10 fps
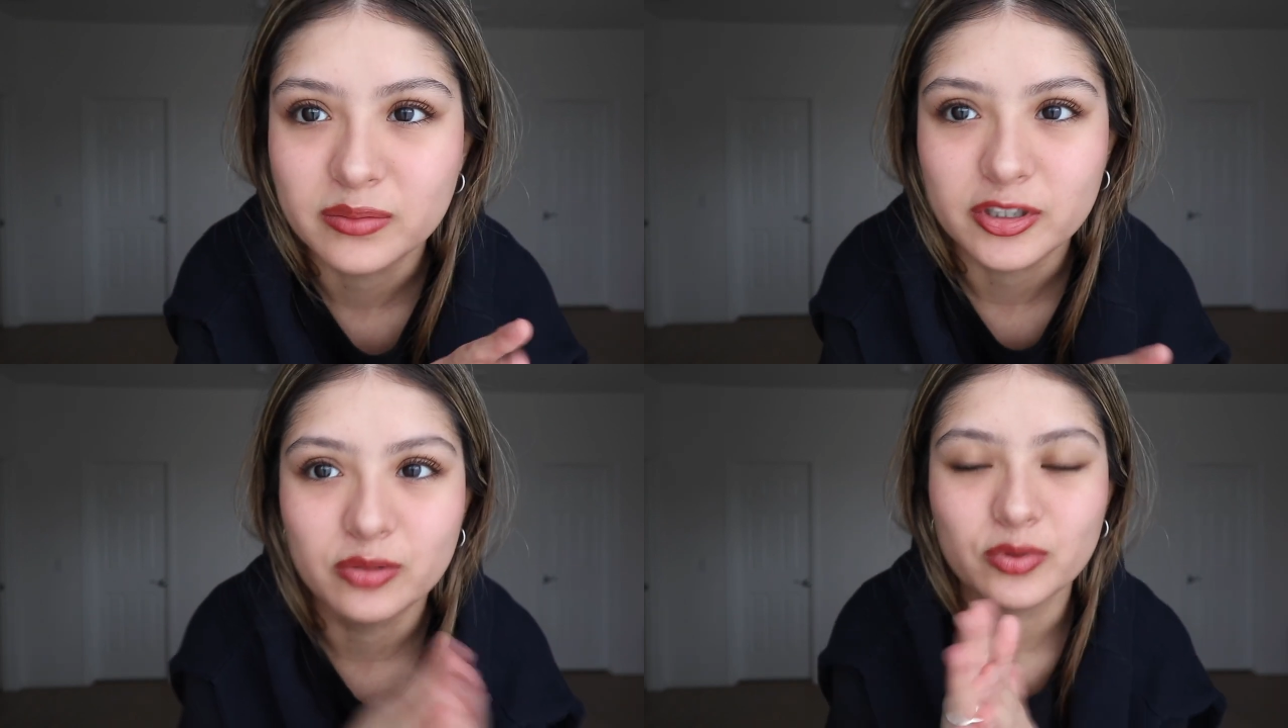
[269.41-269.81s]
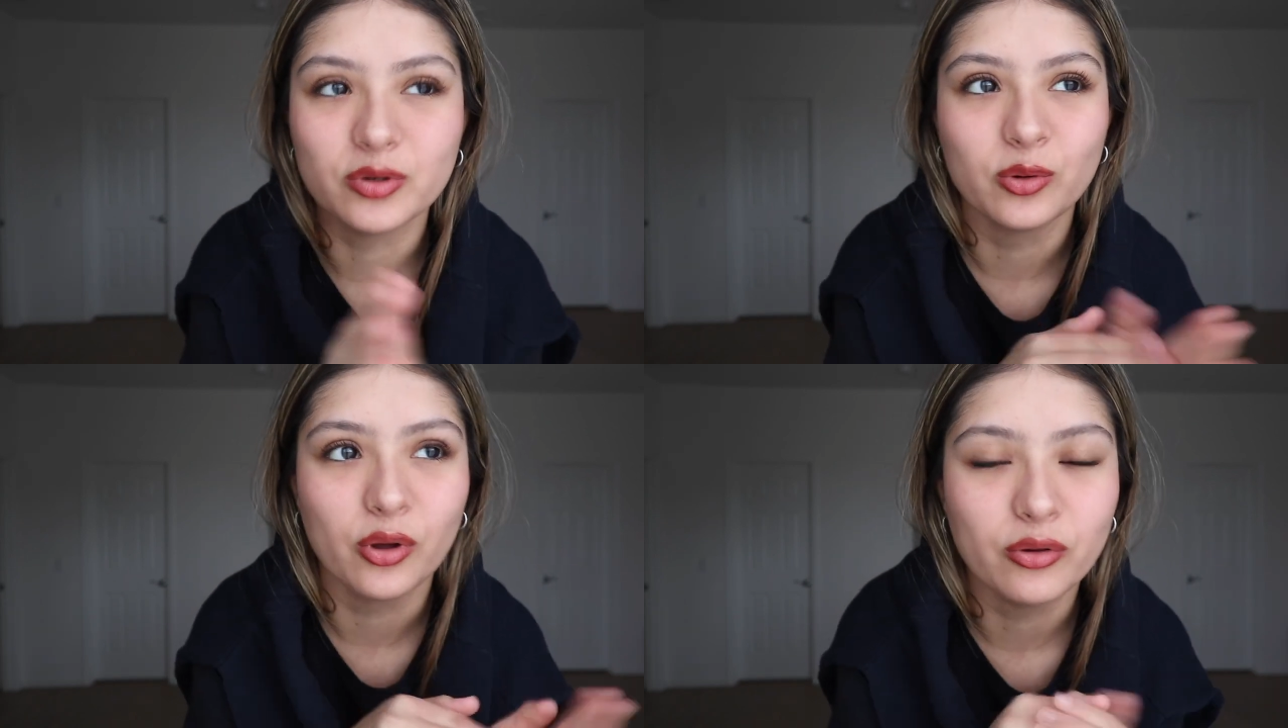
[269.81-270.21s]
so I'm gonna
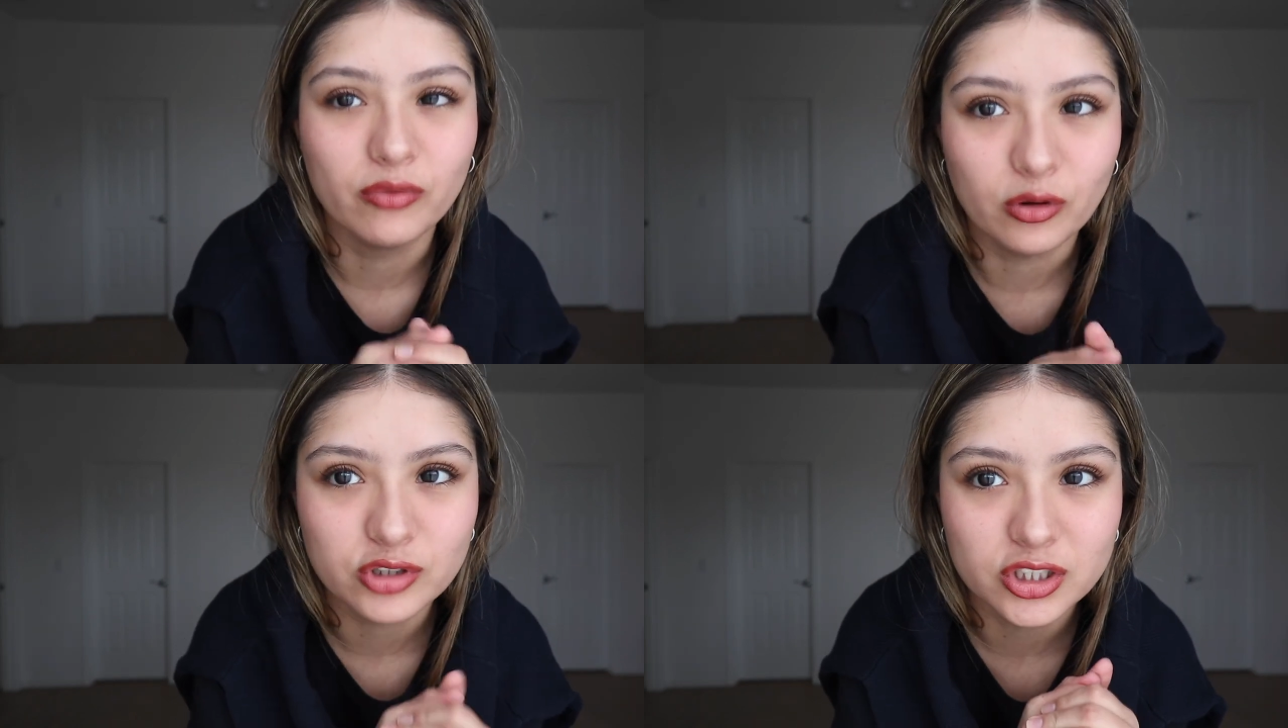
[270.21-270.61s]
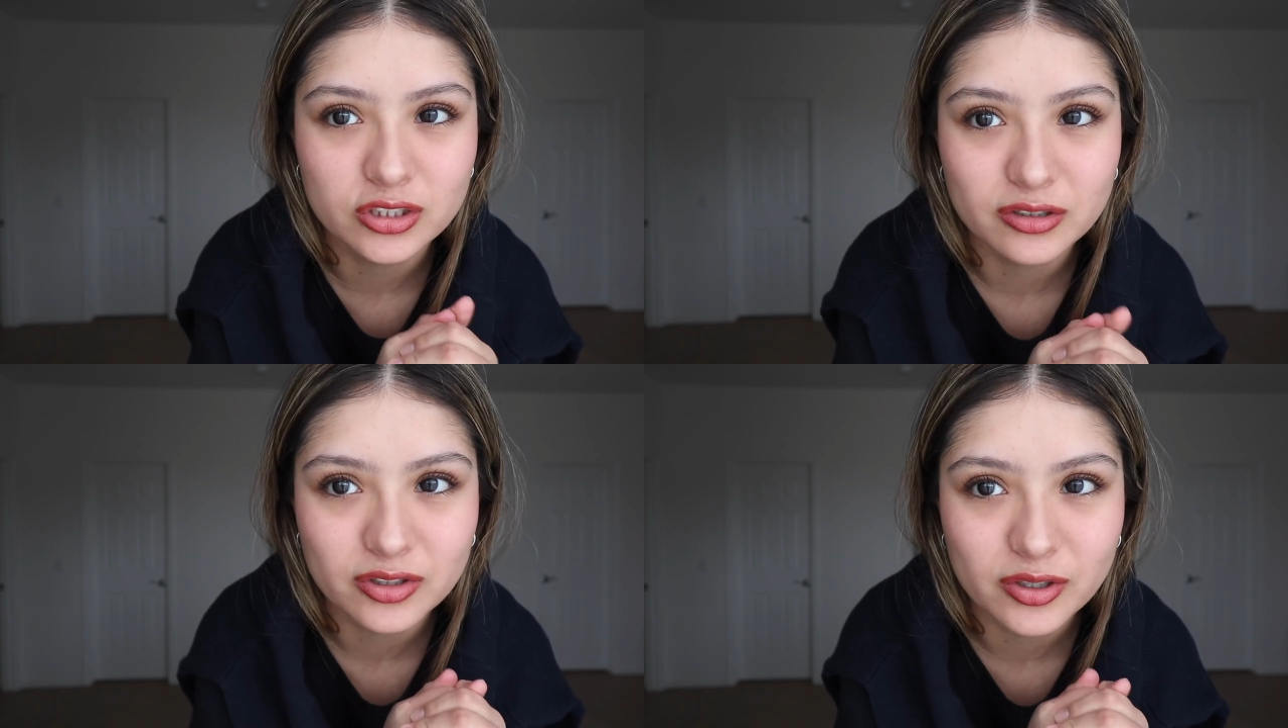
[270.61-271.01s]
put a lot of
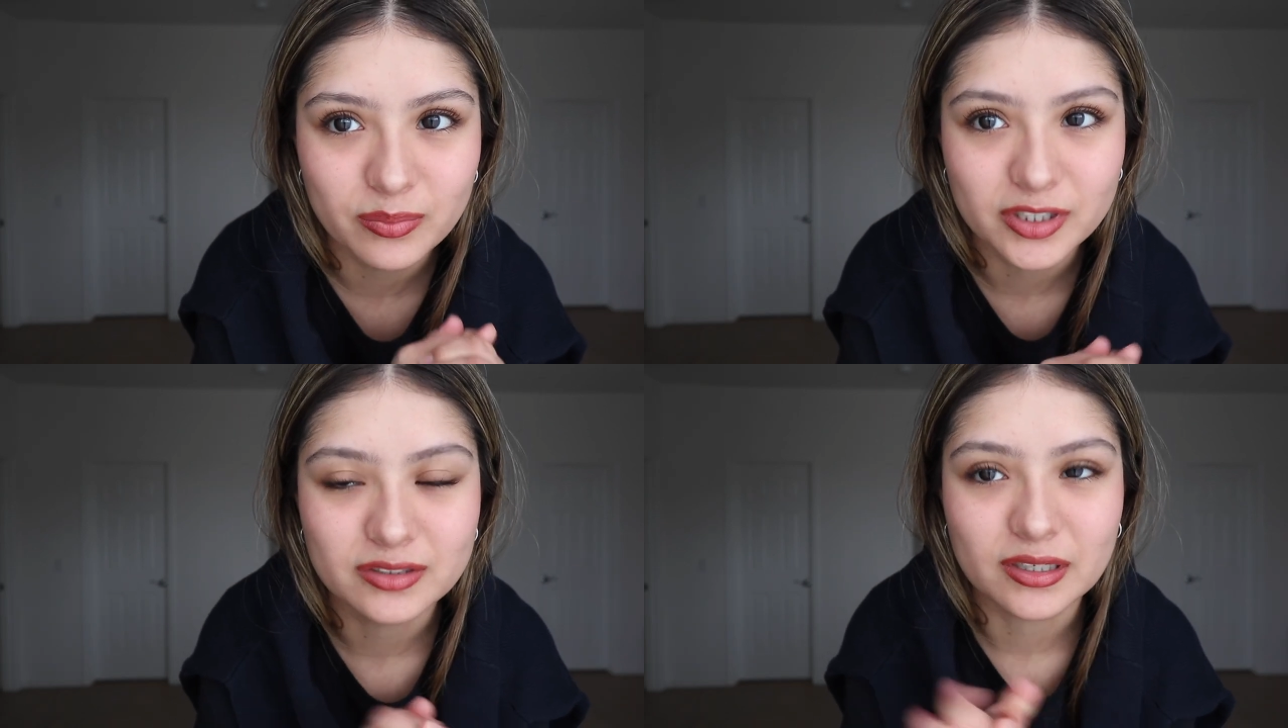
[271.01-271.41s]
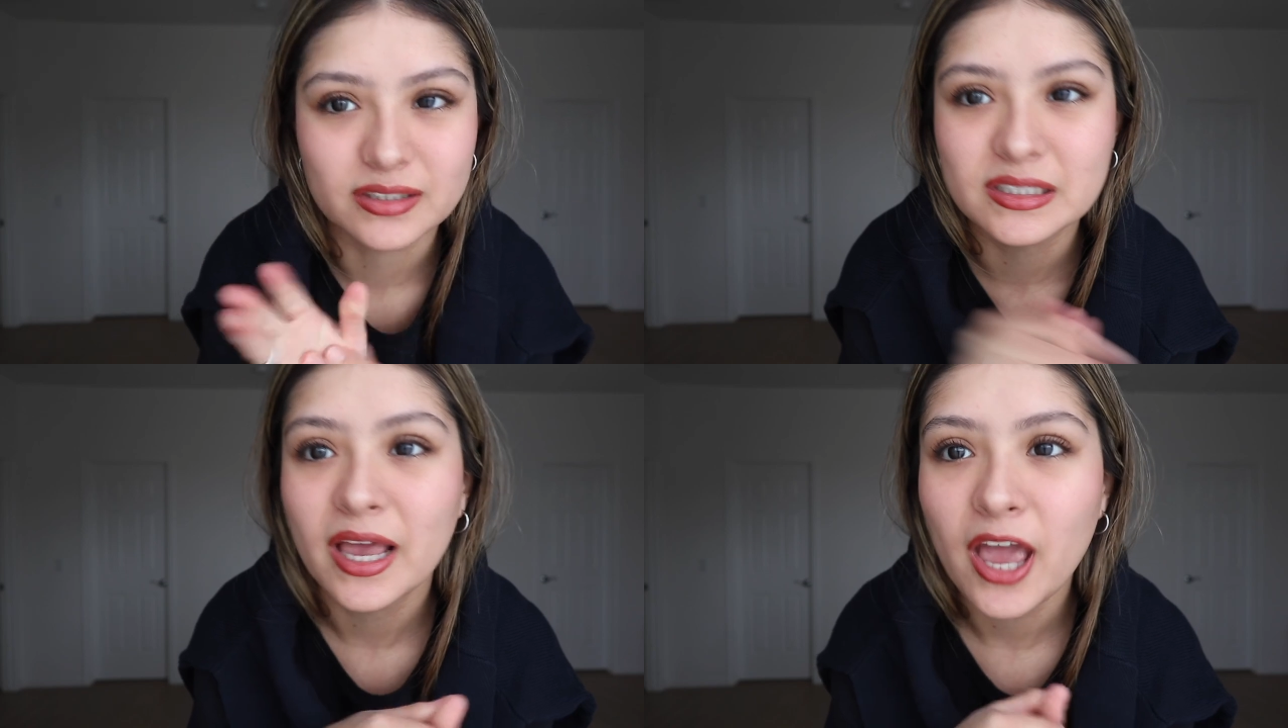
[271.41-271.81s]
lotion on them because
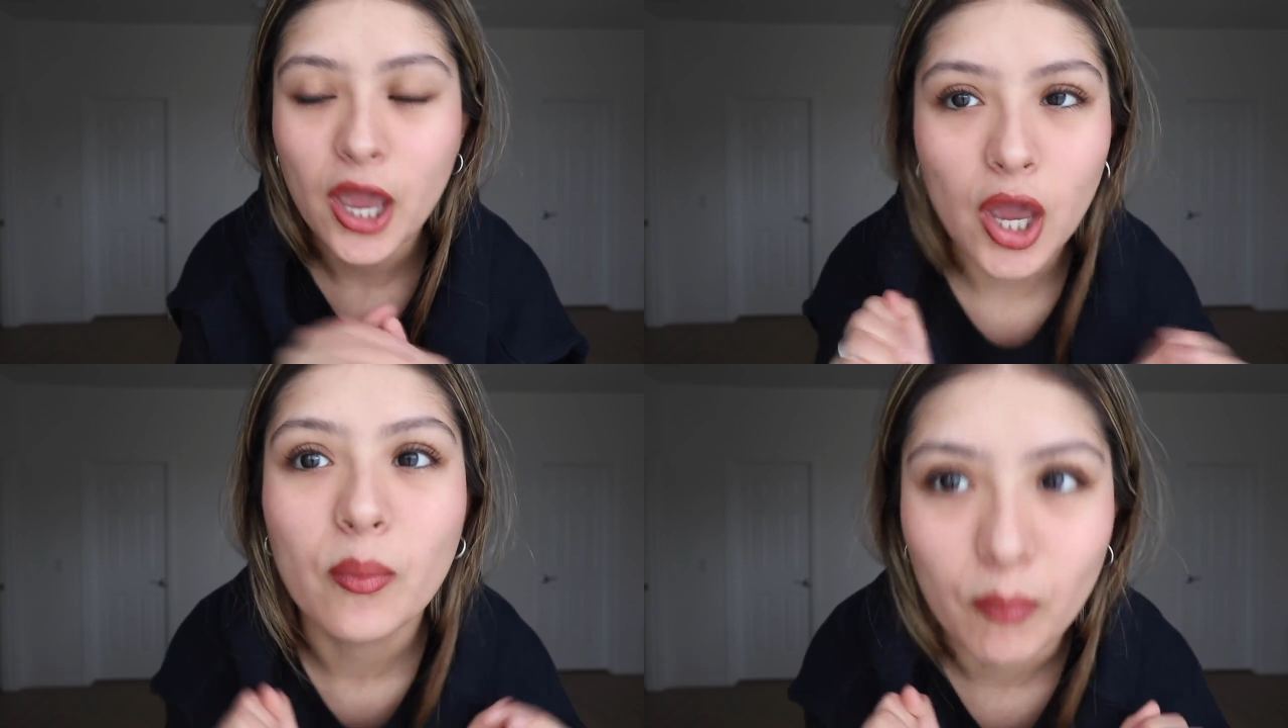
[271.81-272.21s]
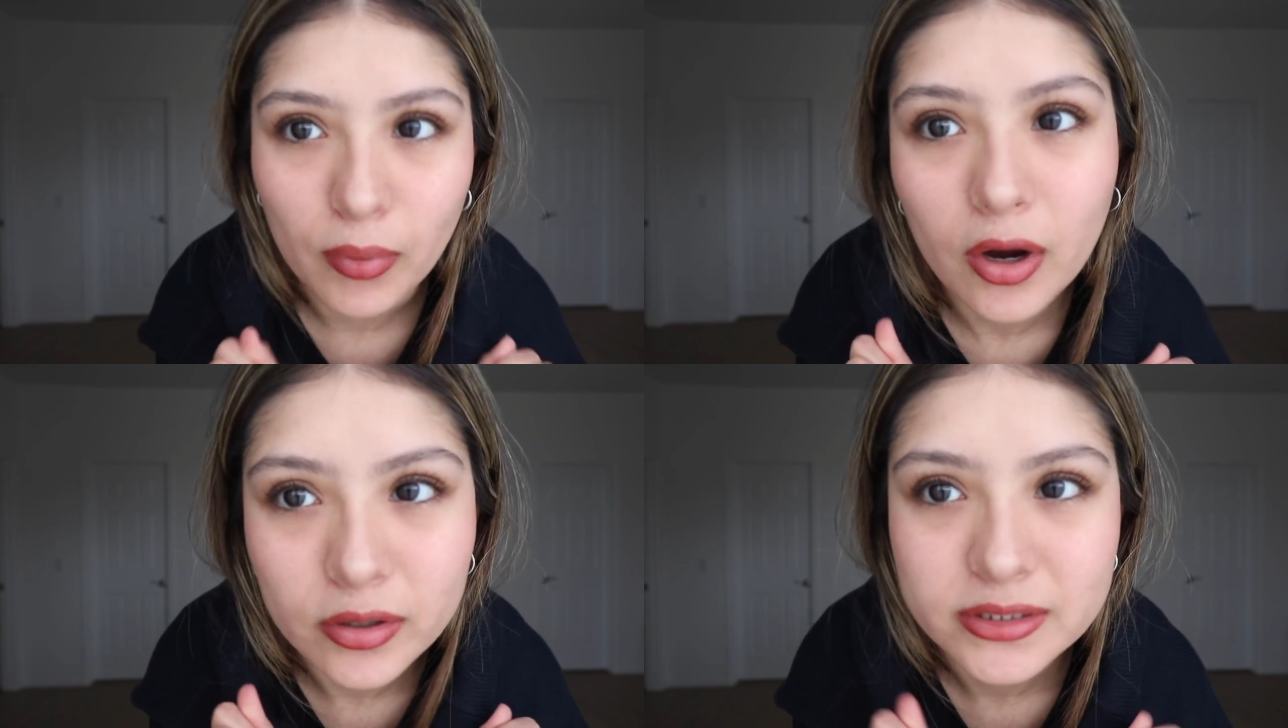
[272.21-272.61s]
that's
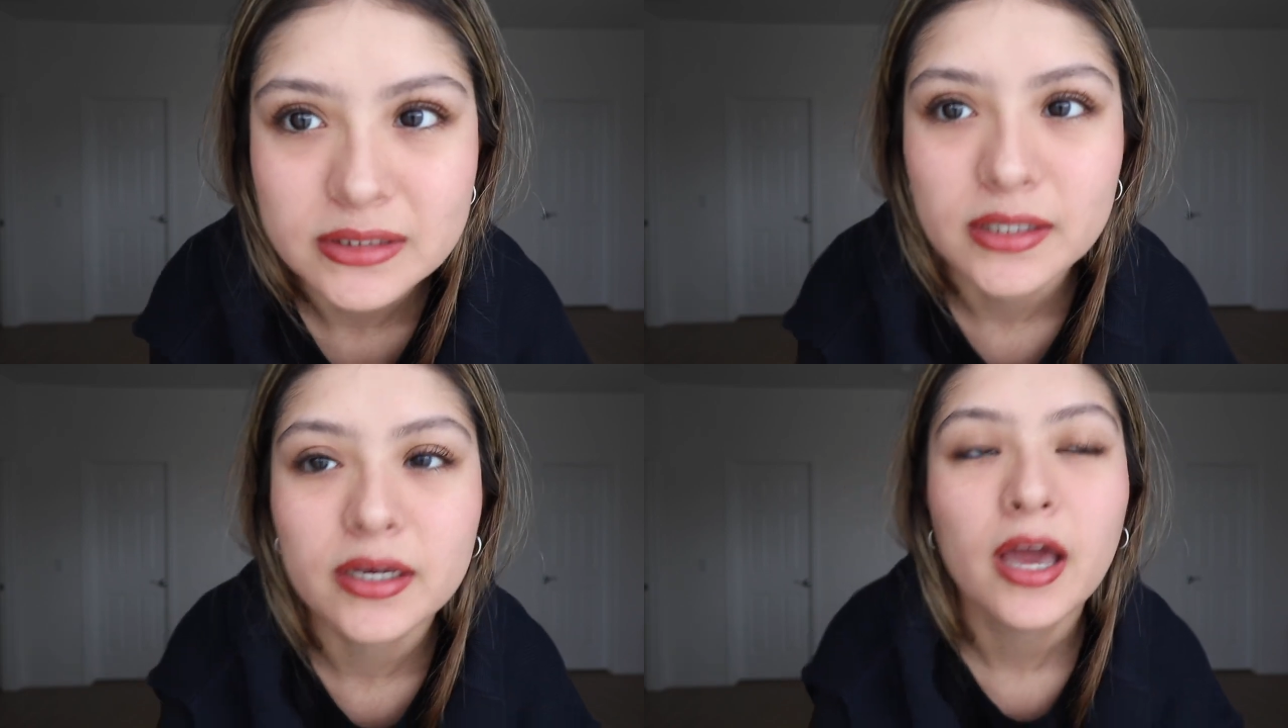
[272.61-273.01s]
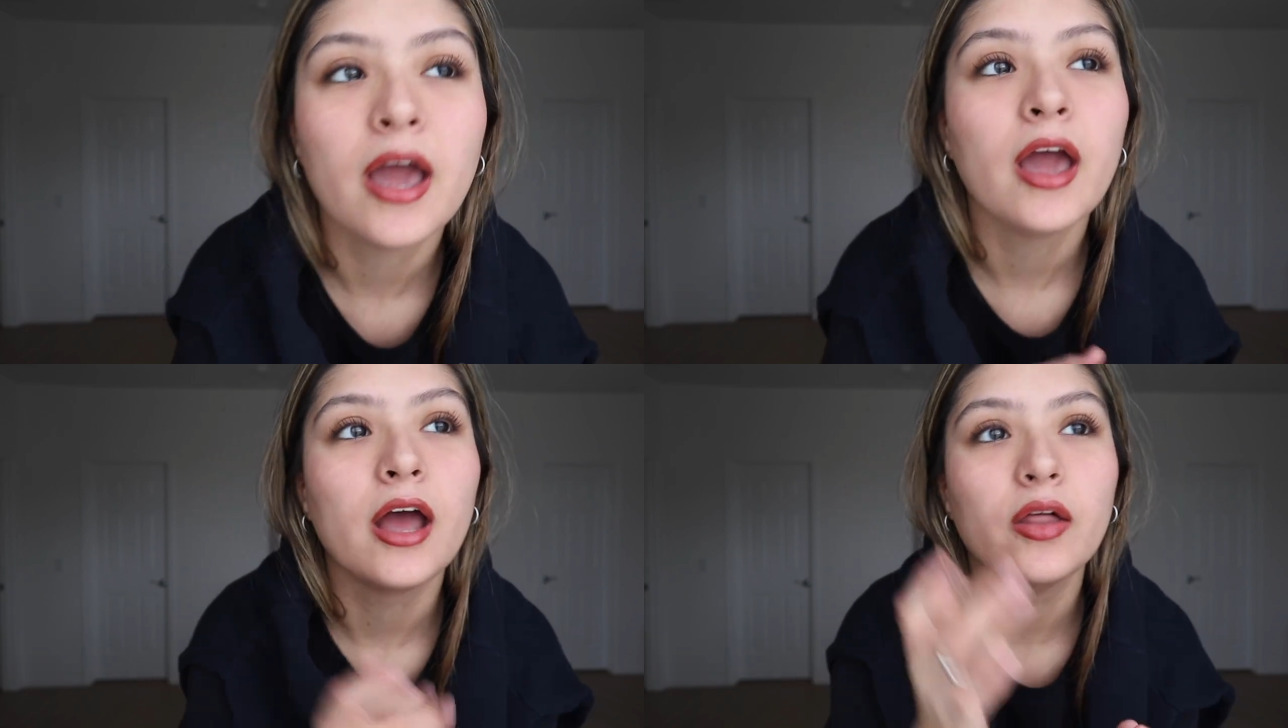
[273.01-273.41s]
embarrassing.